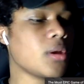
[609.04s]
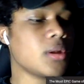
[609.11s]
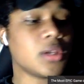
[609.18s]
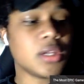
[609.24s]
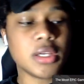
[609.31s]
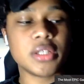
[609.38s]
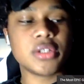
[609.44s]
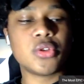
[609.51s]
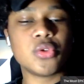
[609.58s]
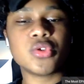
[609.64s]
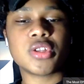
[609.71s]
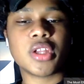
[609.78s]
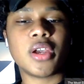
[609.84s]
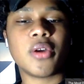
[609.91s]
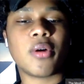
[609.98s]
niggas do
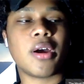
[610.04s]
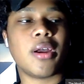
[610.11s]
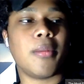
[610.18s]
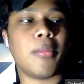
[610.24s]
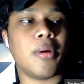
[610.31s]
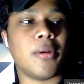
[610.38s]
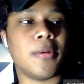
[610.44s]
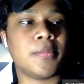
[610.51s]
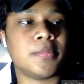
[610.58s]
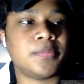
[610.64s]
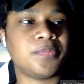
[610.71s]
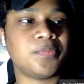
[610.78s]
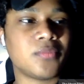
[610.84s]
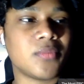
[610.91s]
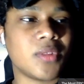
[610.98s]
stay quiet, but
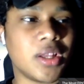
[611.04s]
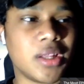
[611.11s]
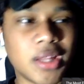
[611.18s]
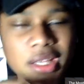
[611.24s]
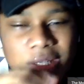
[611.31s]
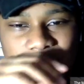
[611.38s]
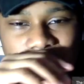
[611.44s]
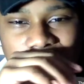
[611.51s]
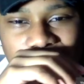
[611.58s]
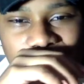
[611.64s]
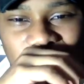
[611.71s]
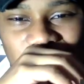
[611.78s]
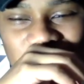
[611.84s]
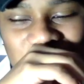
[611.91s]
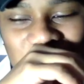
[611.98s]
it does make it
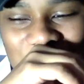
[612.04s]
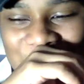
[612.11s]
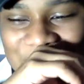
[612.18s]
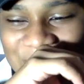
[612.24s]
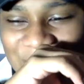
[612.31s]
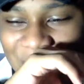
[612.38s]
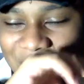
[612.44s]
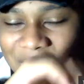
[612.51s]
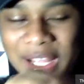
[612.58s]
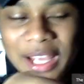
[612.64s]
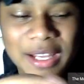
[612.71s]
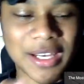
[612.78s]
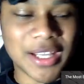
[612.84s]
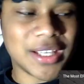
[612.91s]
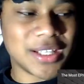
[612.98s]
more spicy when, like,
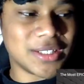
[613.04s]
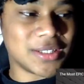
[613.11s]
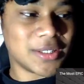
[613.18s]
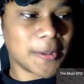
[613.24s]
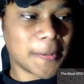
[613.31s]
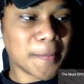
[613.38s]
niggas